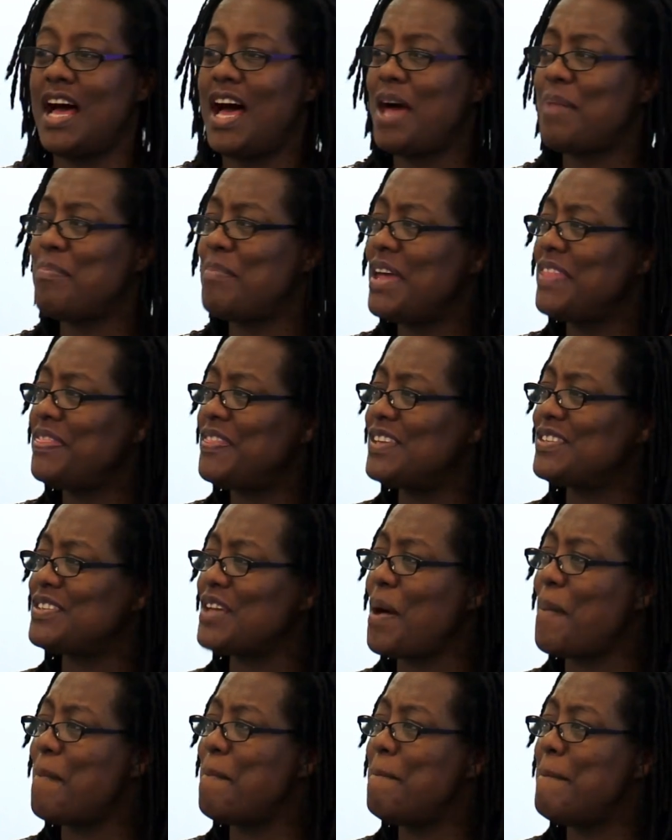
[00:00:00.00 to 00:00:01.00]
and made this
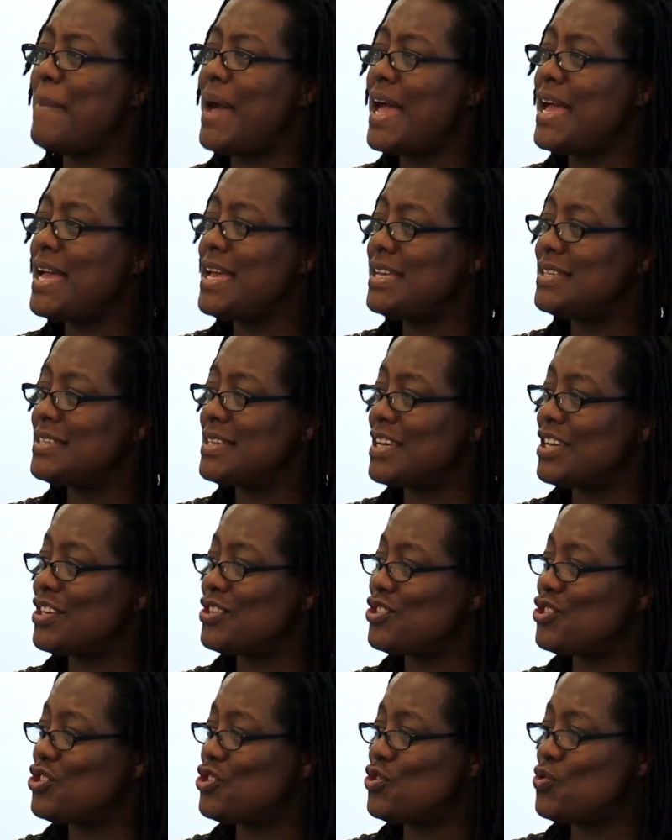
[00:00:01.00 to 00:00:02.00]
amazing
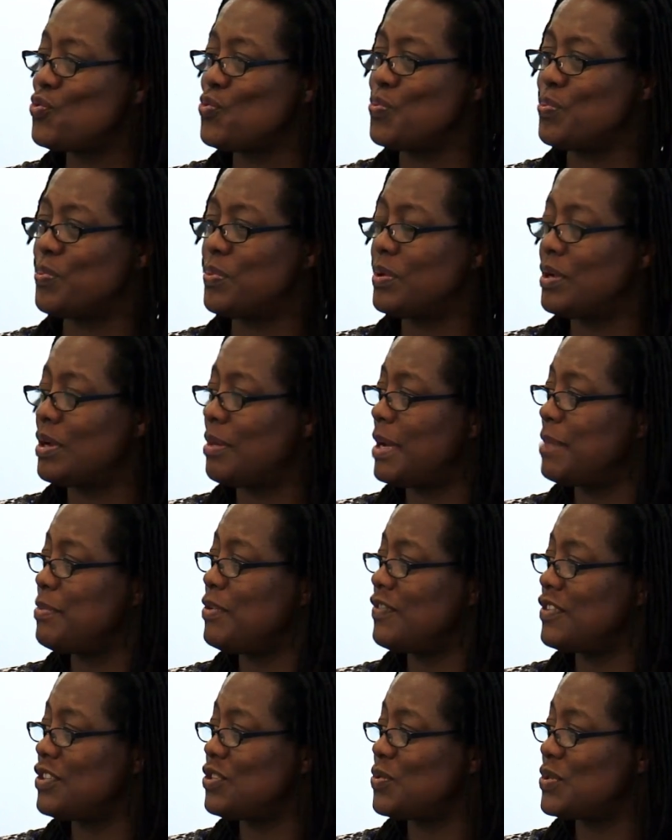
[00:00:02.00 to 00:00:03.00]
soup. Am I
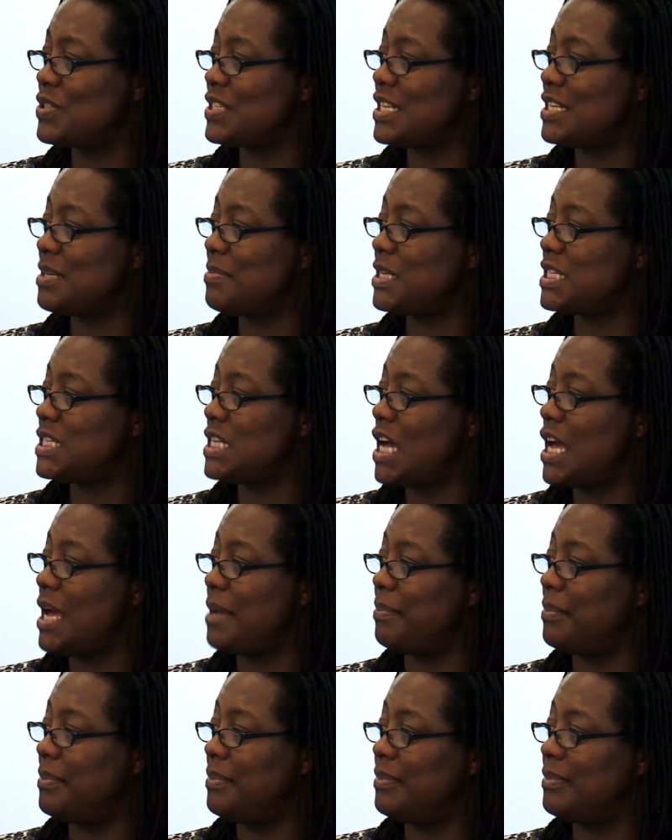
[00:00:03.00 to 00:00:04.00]
moving towards the end of my time?